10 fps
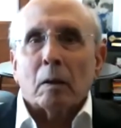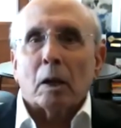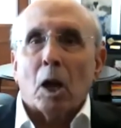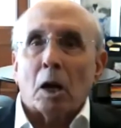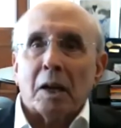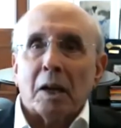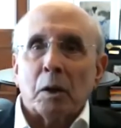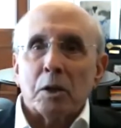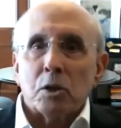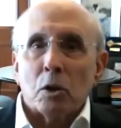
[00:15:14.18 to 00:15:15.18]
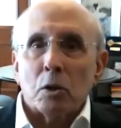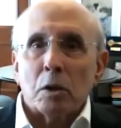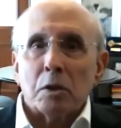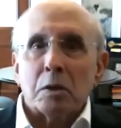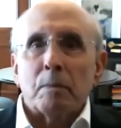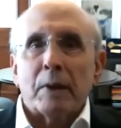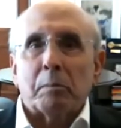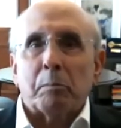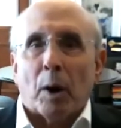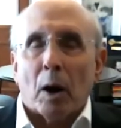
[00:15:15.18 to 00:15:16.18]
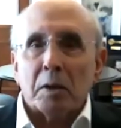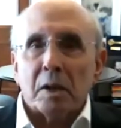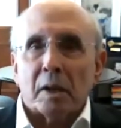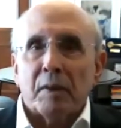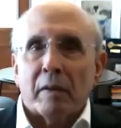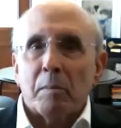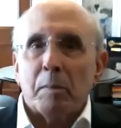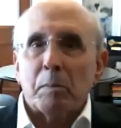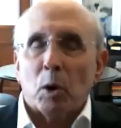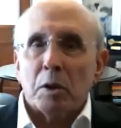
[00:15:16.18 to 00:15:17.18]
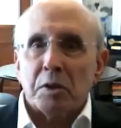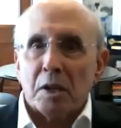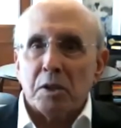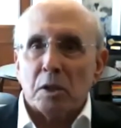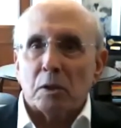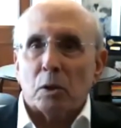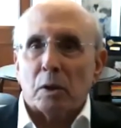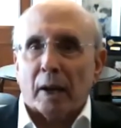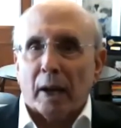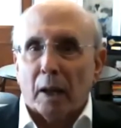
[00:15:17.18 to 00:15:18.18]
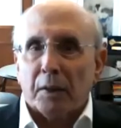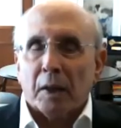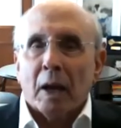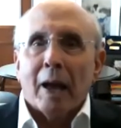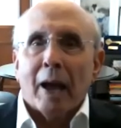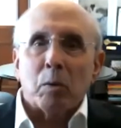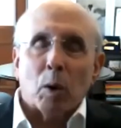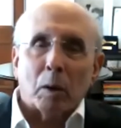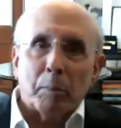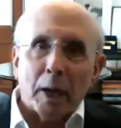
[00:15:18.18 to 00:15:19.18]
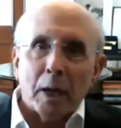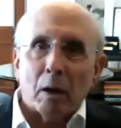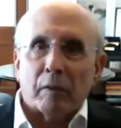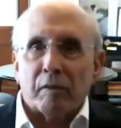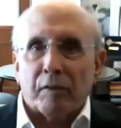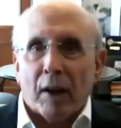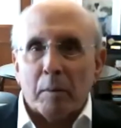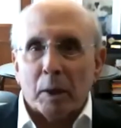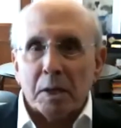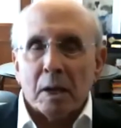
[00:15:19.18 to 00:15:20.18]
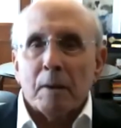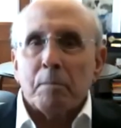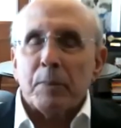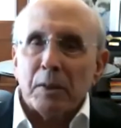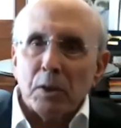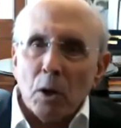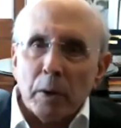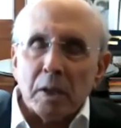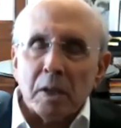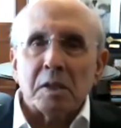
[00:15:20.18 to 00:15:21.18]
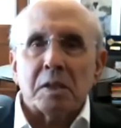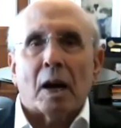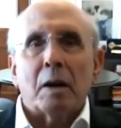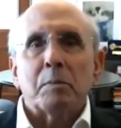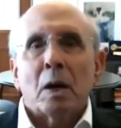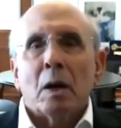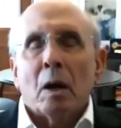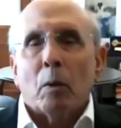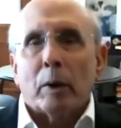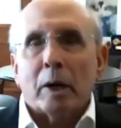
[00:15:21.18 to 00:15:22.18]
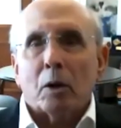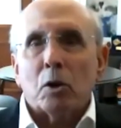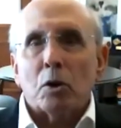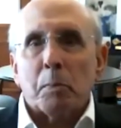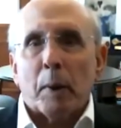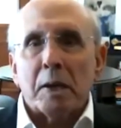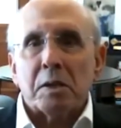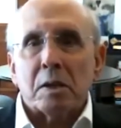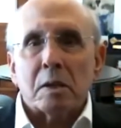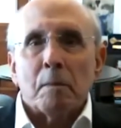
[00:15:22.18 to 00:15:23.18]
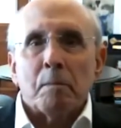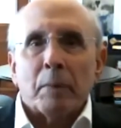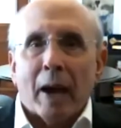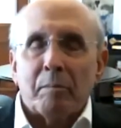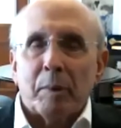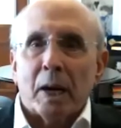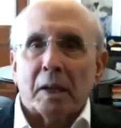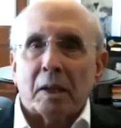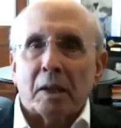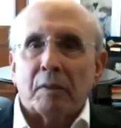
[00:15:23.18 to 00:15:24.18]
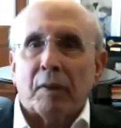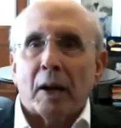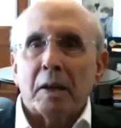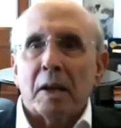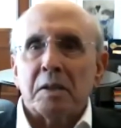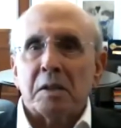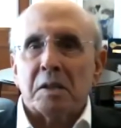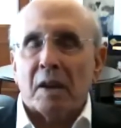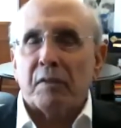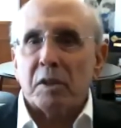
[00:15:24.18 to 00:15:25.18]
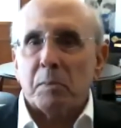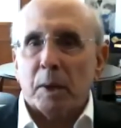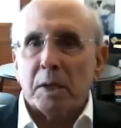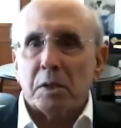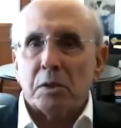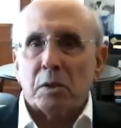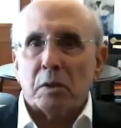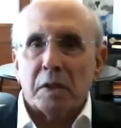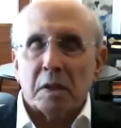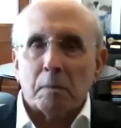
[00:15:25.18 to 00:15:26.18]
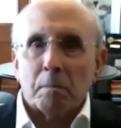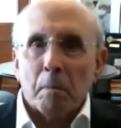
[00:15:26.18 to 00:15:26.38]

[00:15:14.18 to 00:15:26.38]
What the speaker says: The lockdown has shown us that parks have never been more essential to the health and well-being of our families than during these times when outdoor spaces have been identified as the safest places to visit.